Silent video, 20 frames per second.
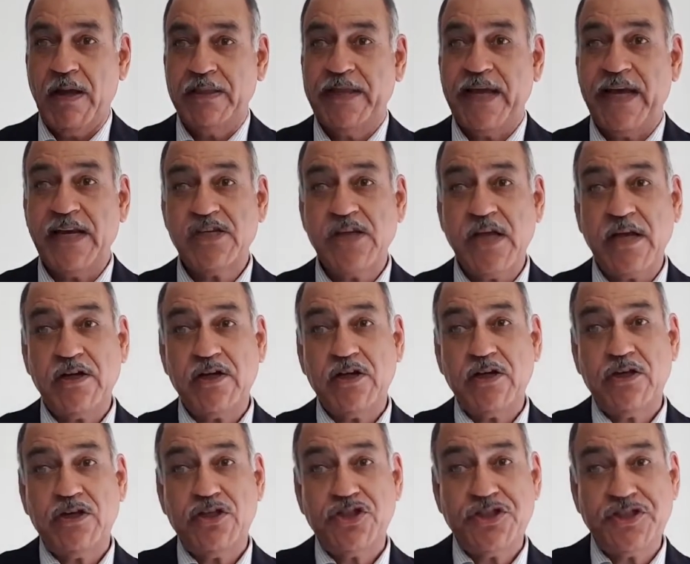There is a
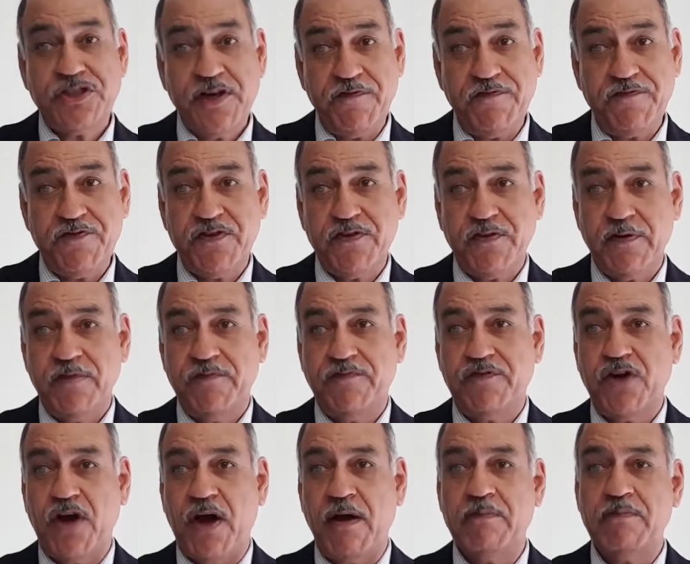shift
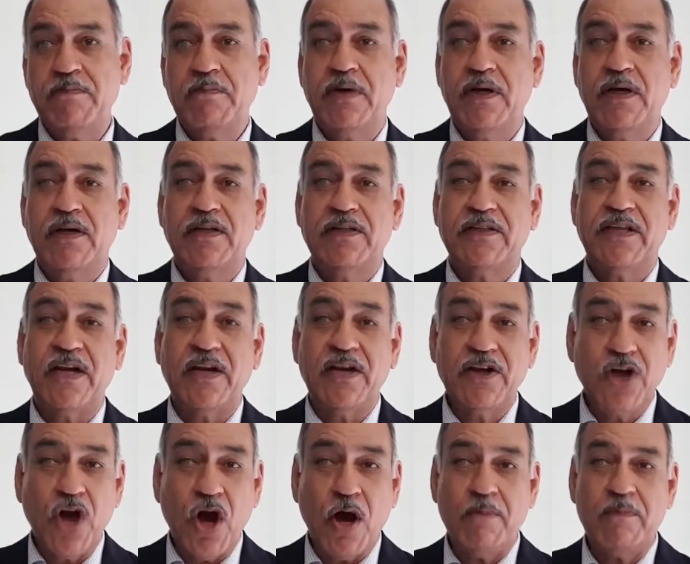from the
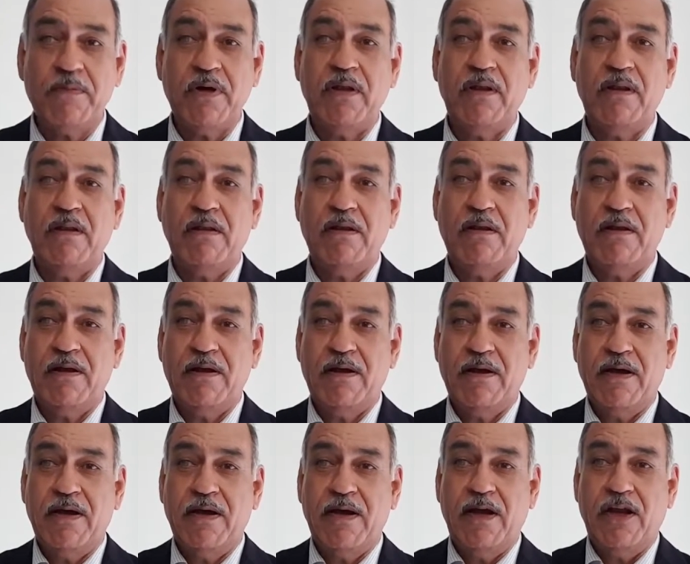normal
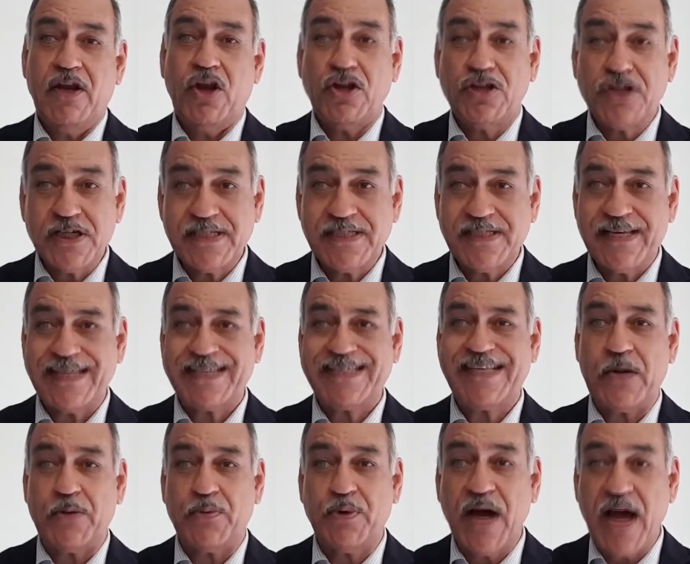logistics
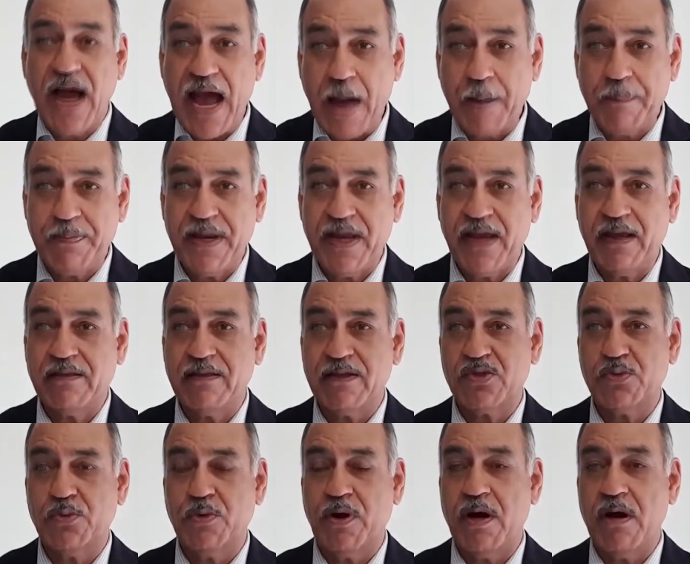that were happening in
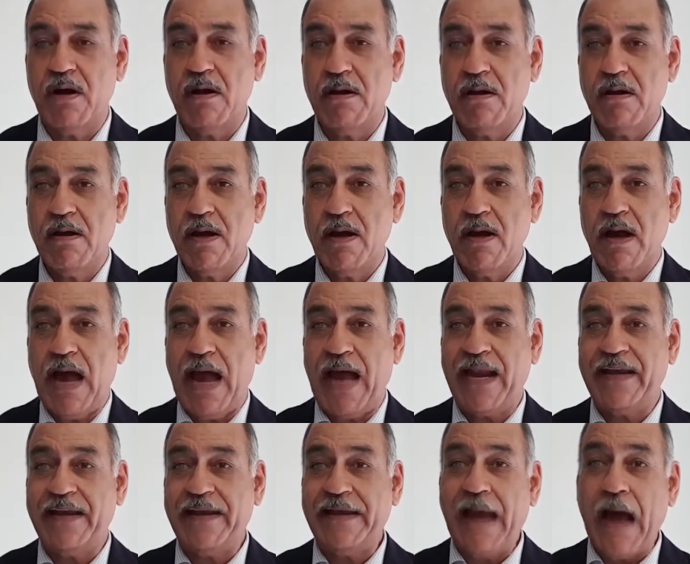this world
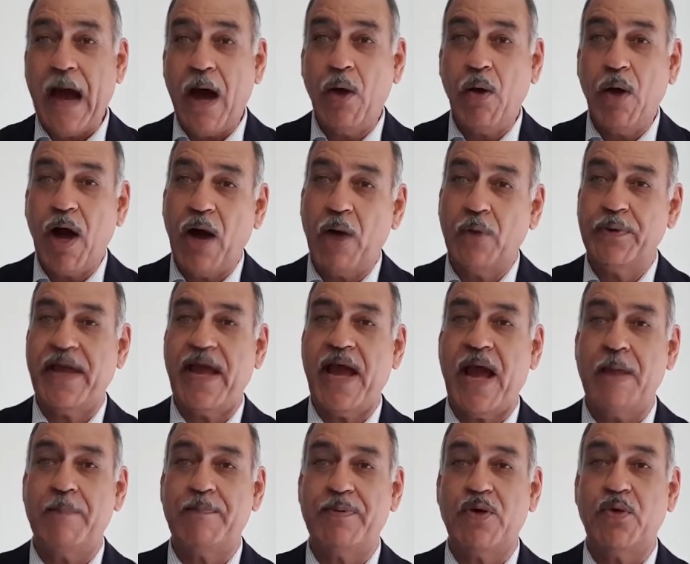and now how they
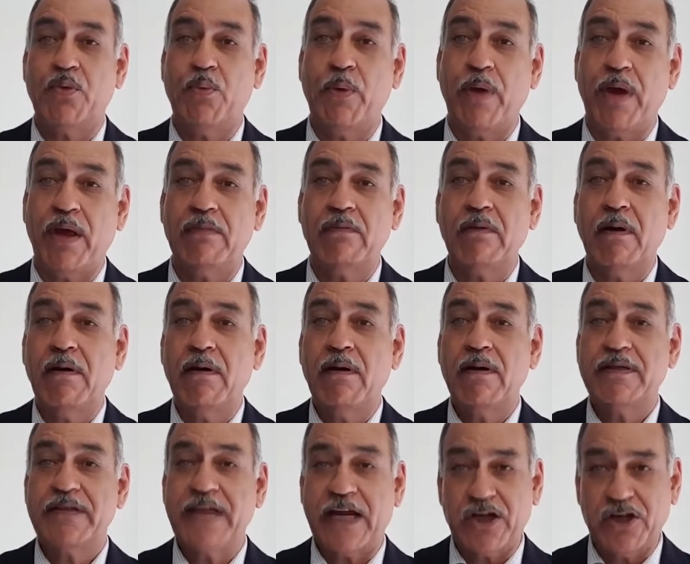happen with
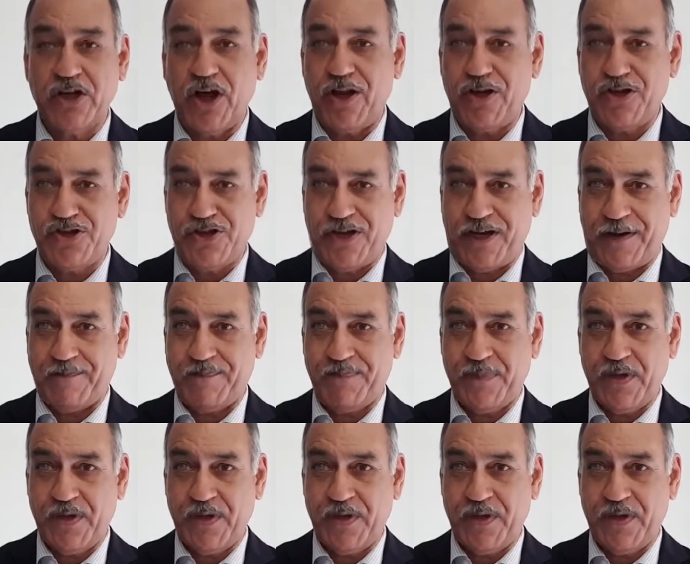technology.